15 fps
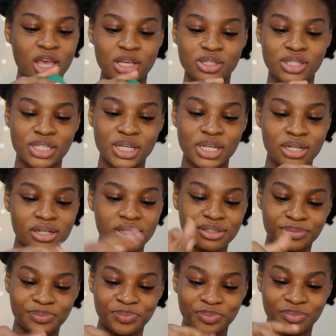
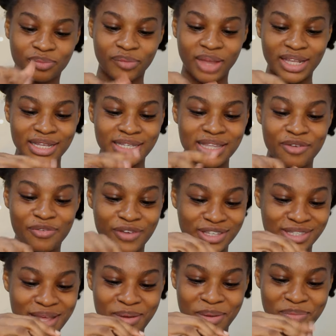so this is the
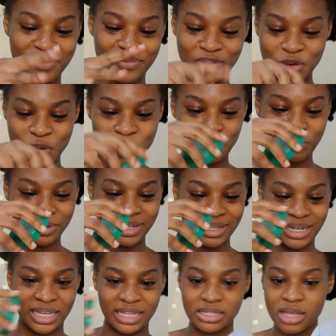first time i'm even
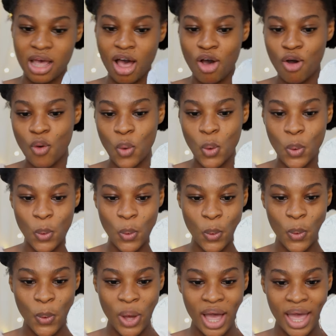opening it oh
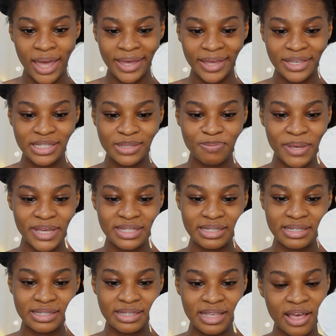it's been
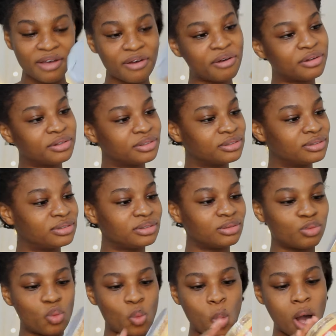sealed
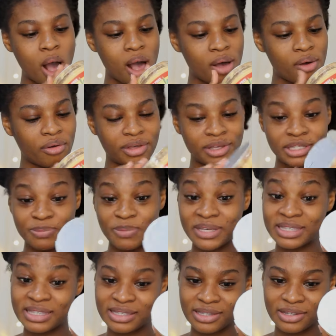wow it's
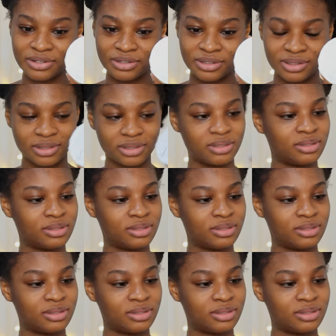been sealed